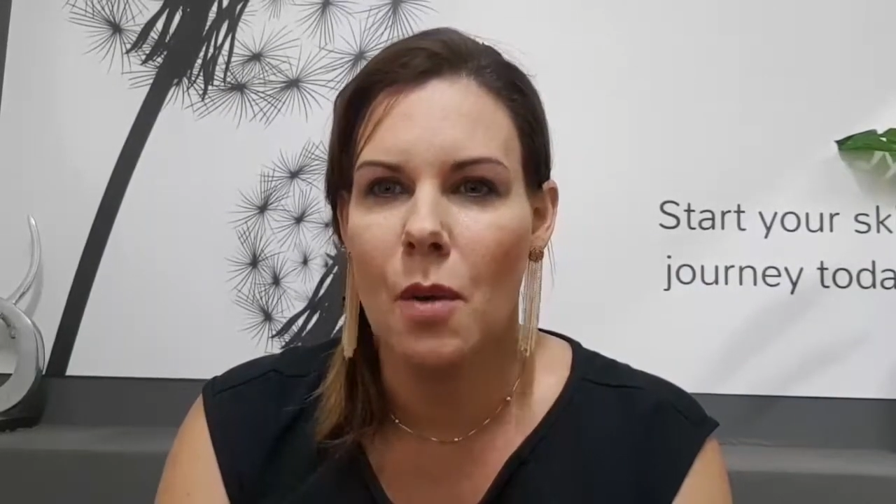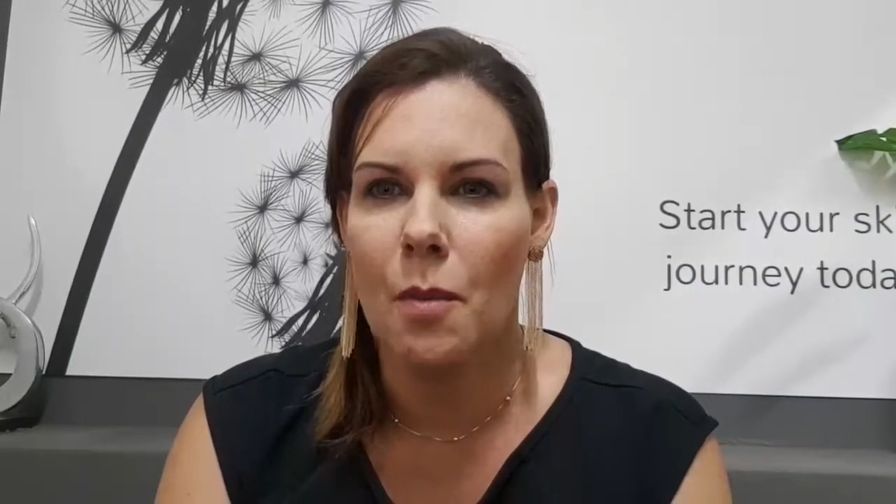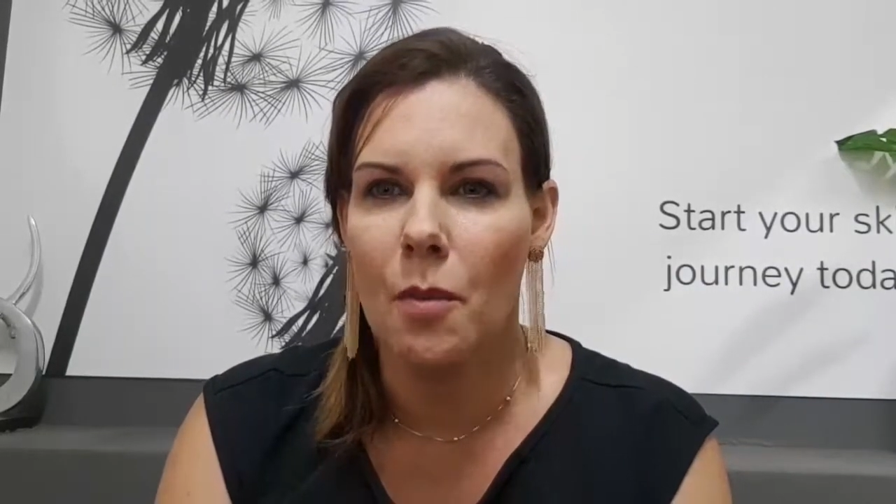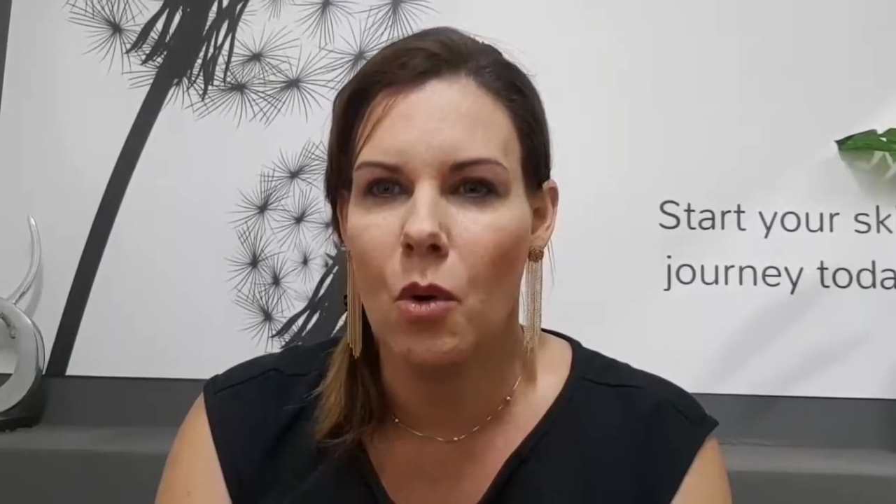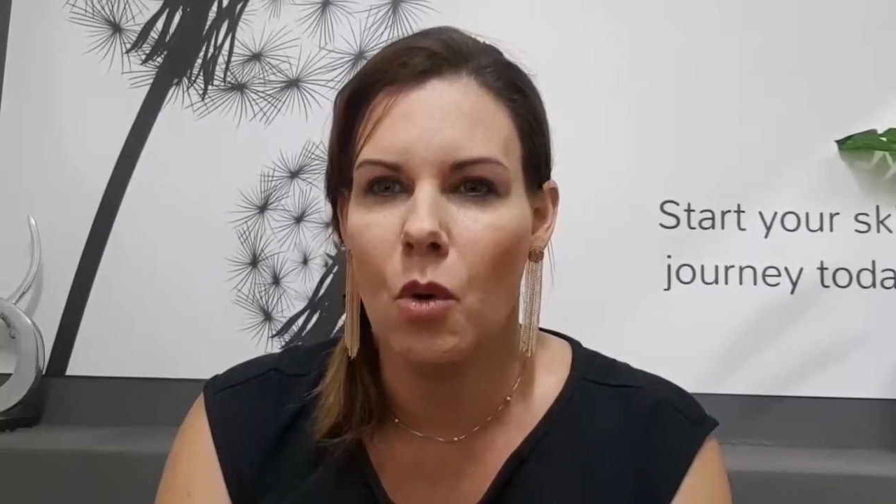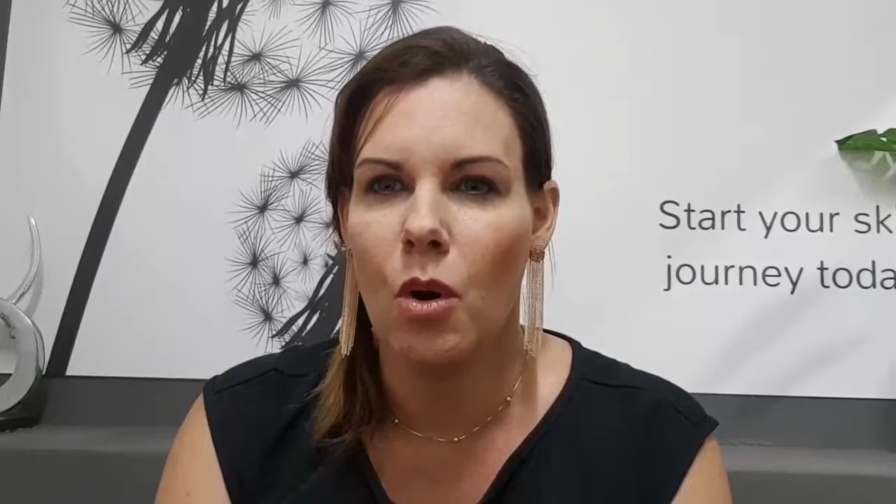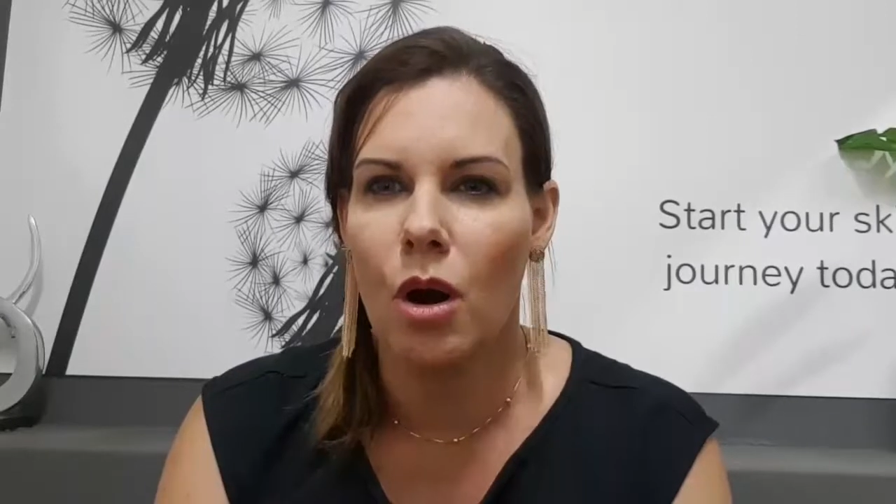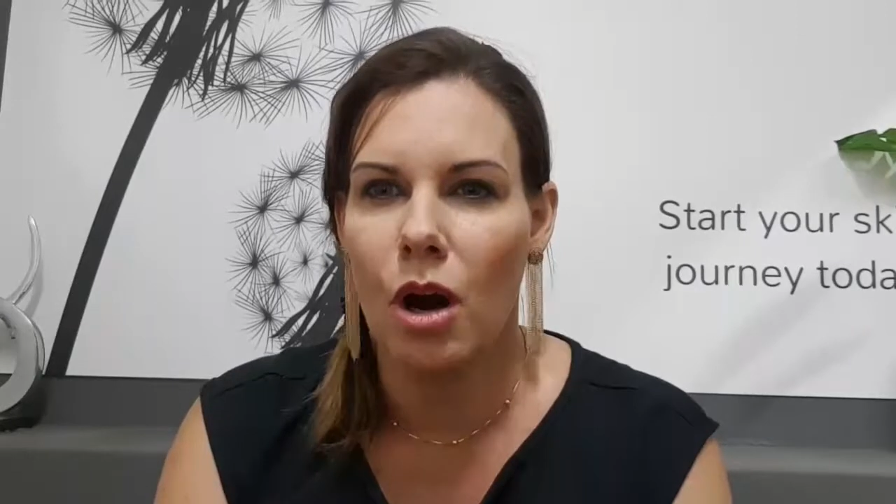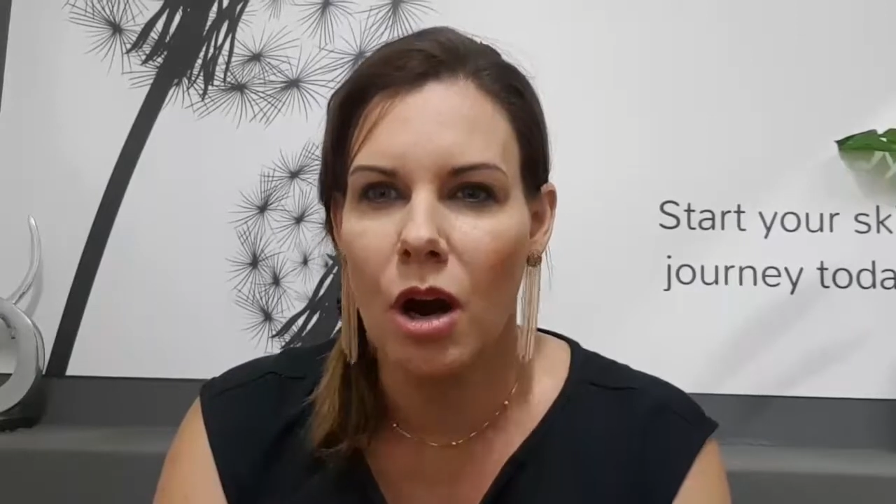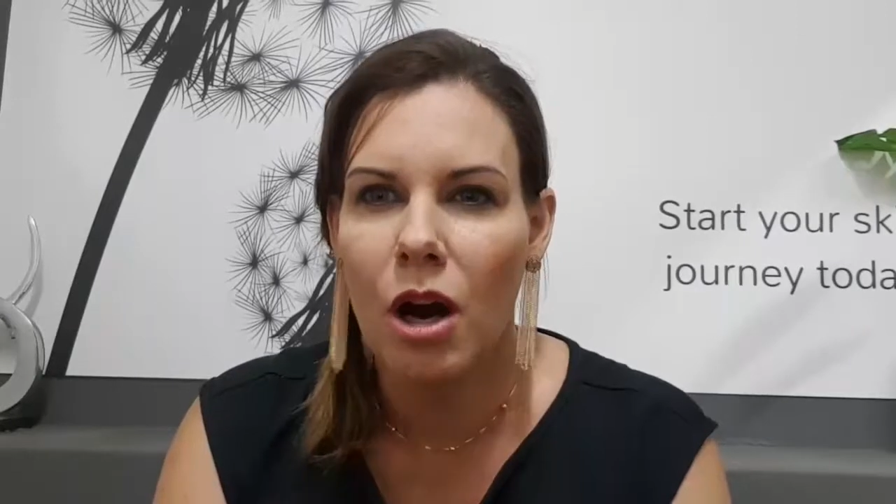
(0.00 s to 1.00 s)

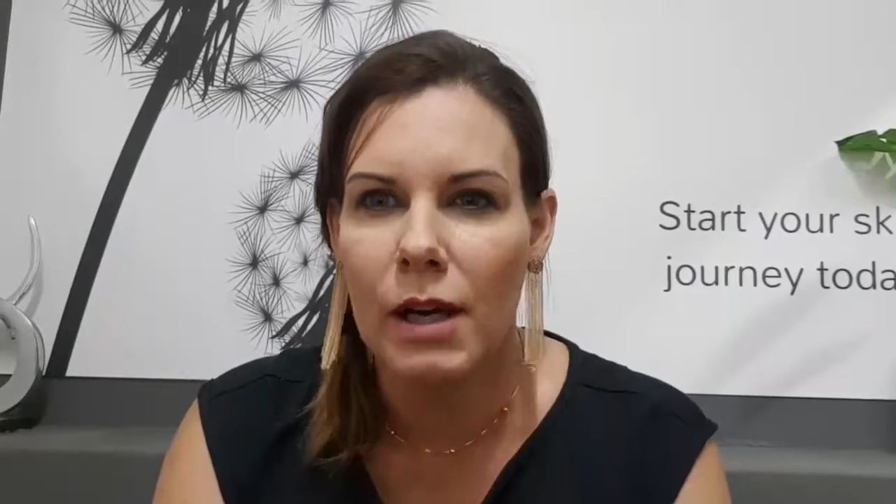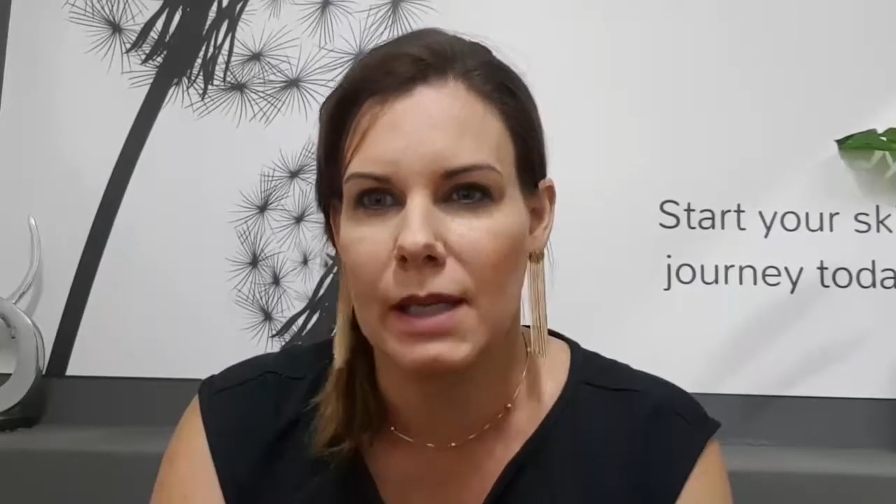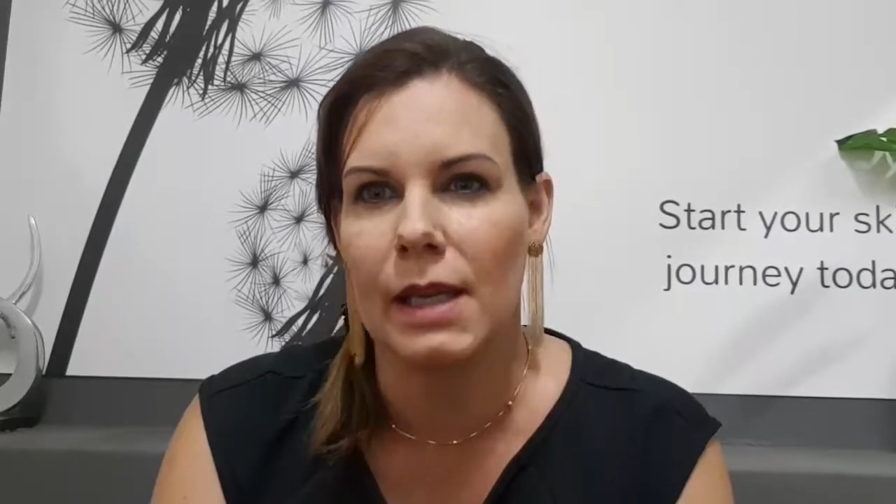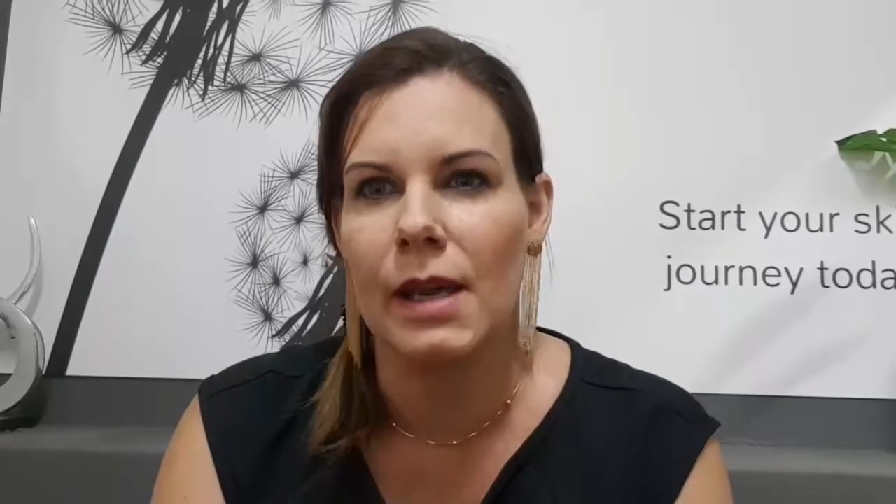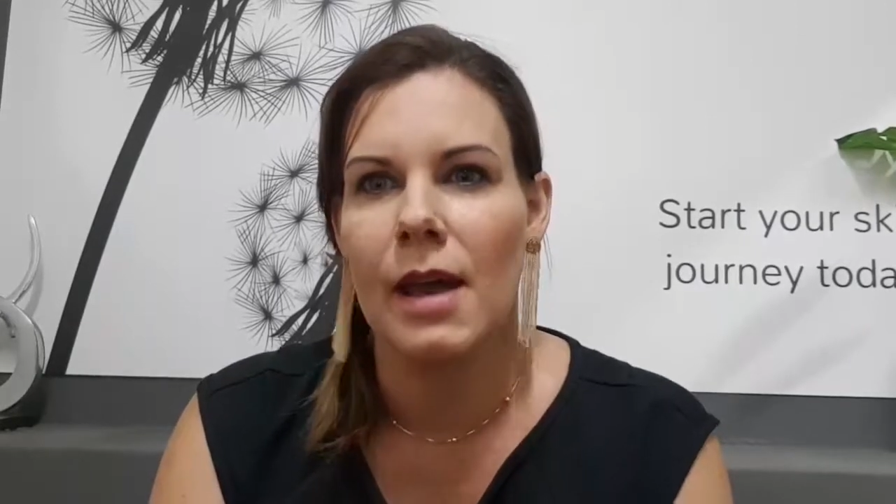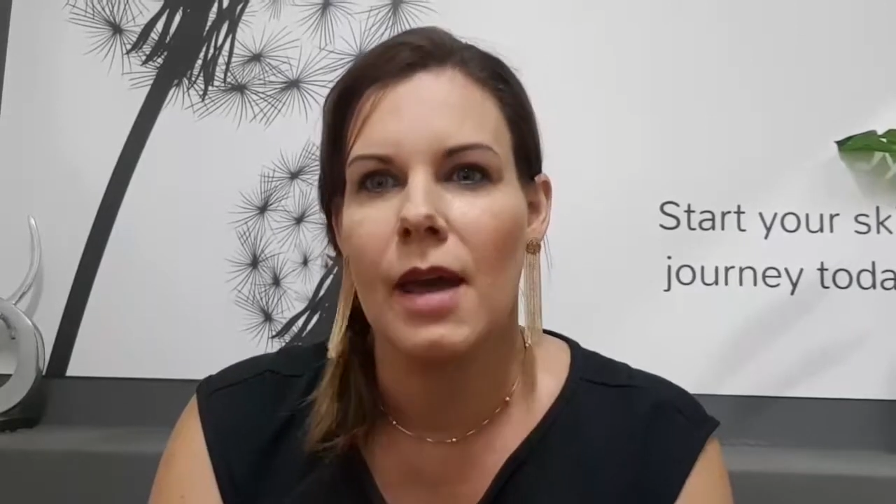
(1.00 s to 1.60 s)
more hardy